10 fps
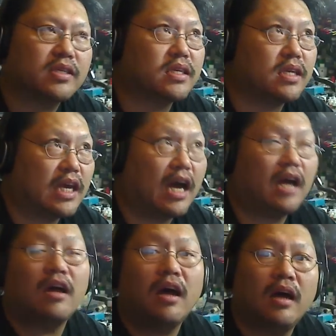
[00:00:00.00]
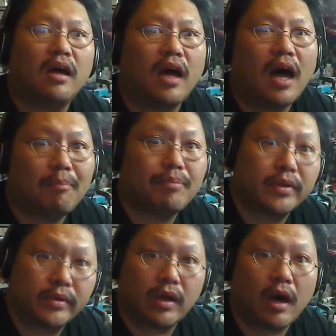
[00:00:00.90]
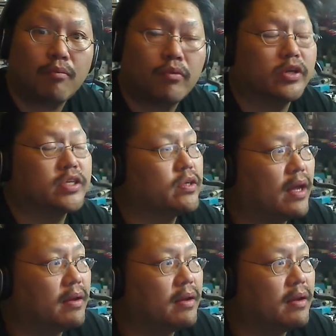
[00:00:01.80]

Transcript: else upwards.